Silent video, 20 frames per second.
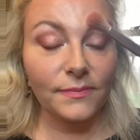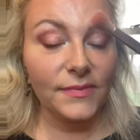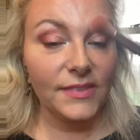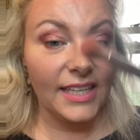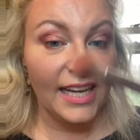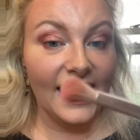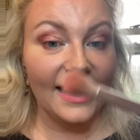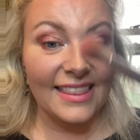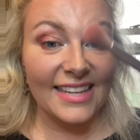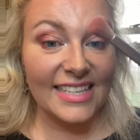
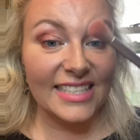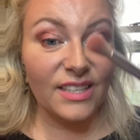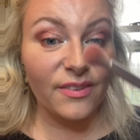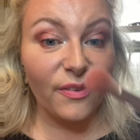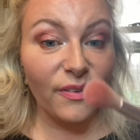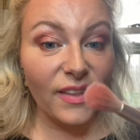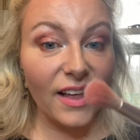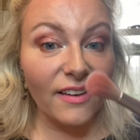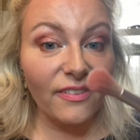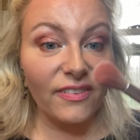And this
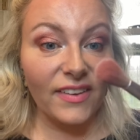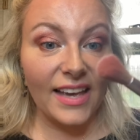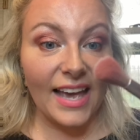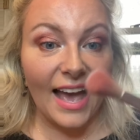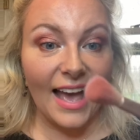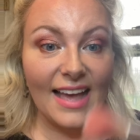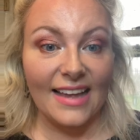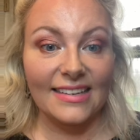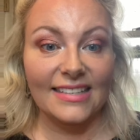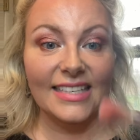fluffy
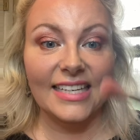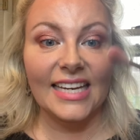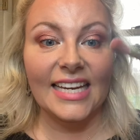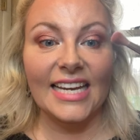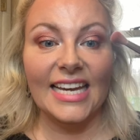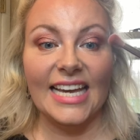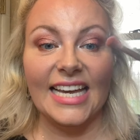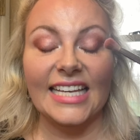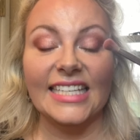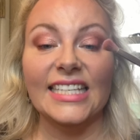end
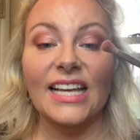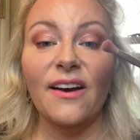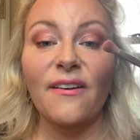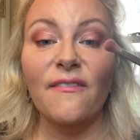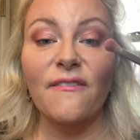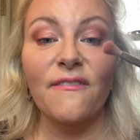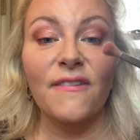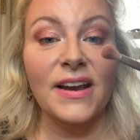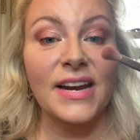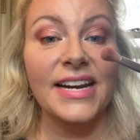is
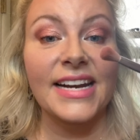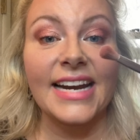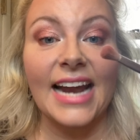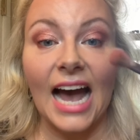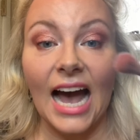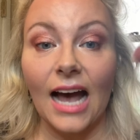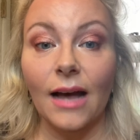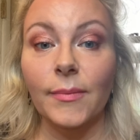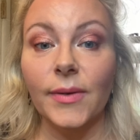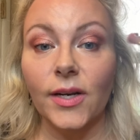
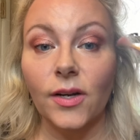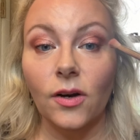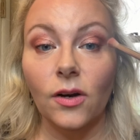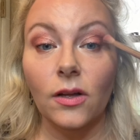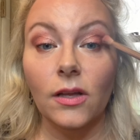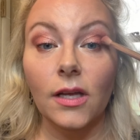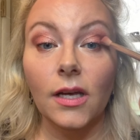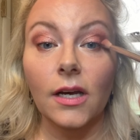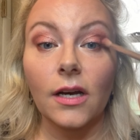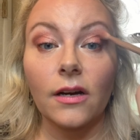phenomenal
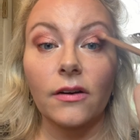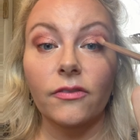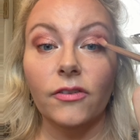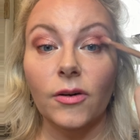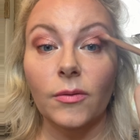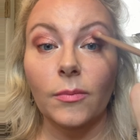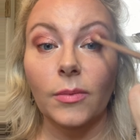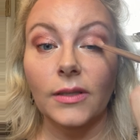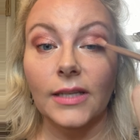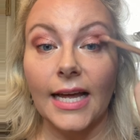for
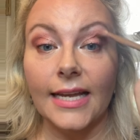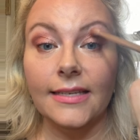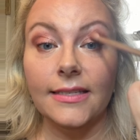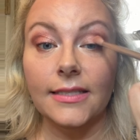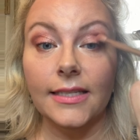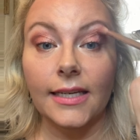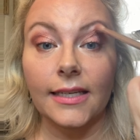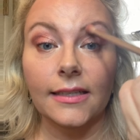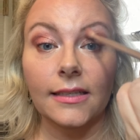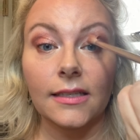
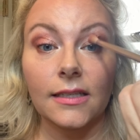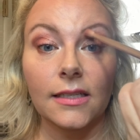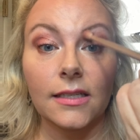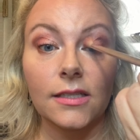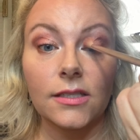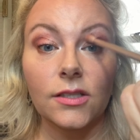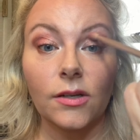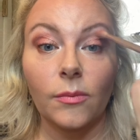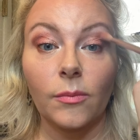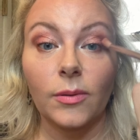blending.
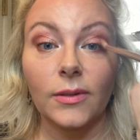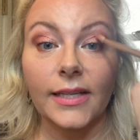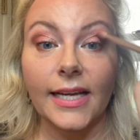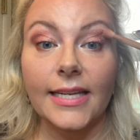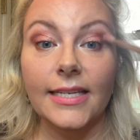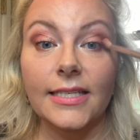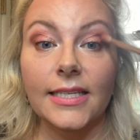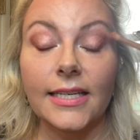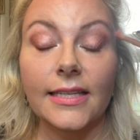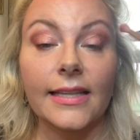So
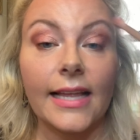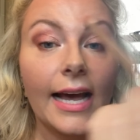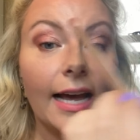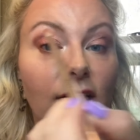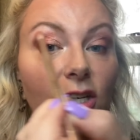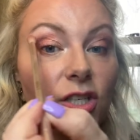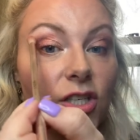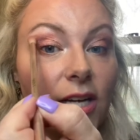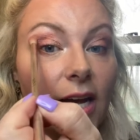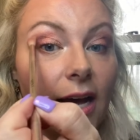blending that
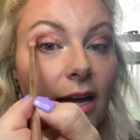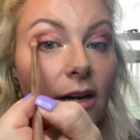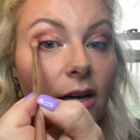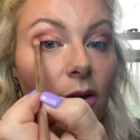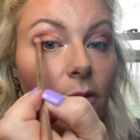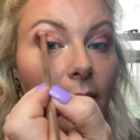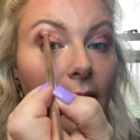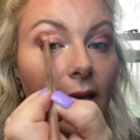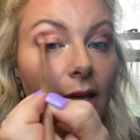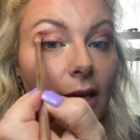
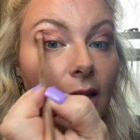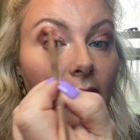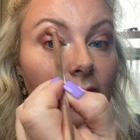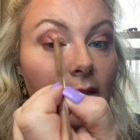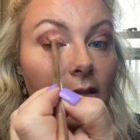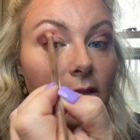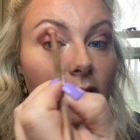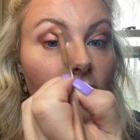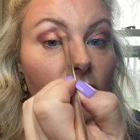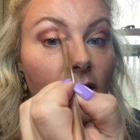shadow
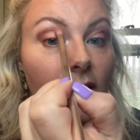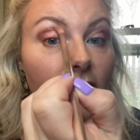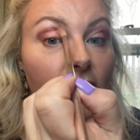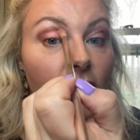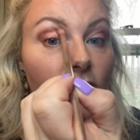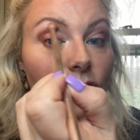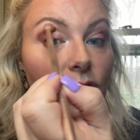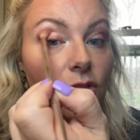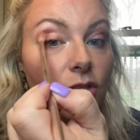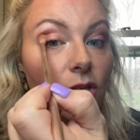in so that
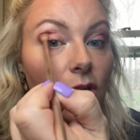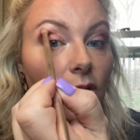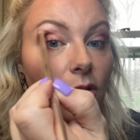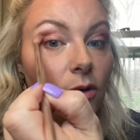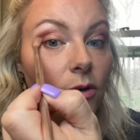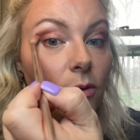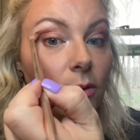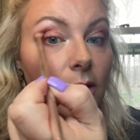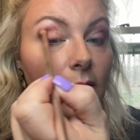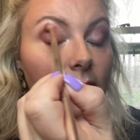there's
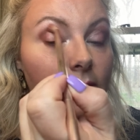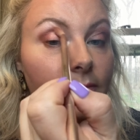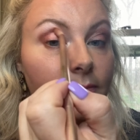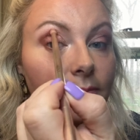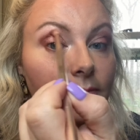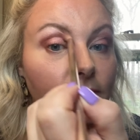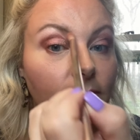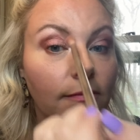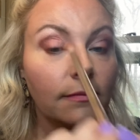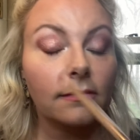no
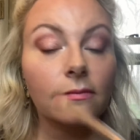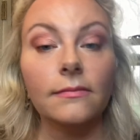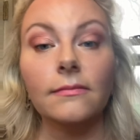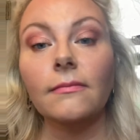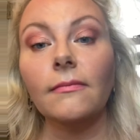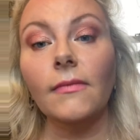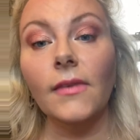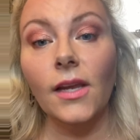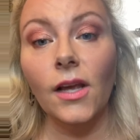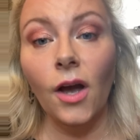
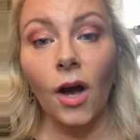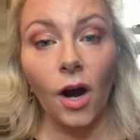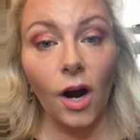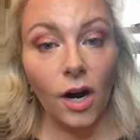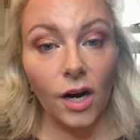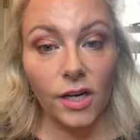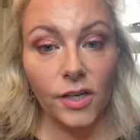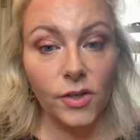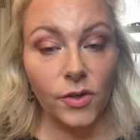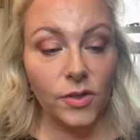
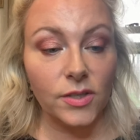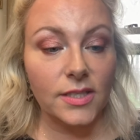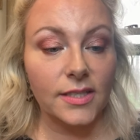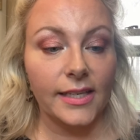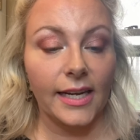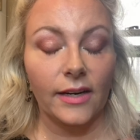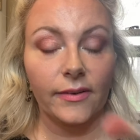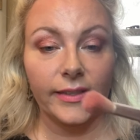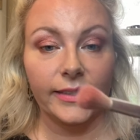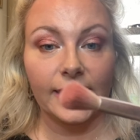hard or
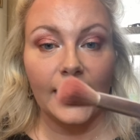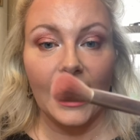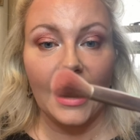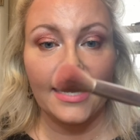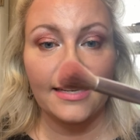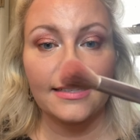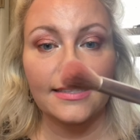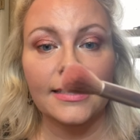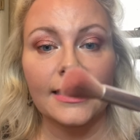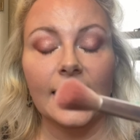scary
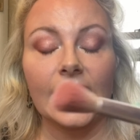lines.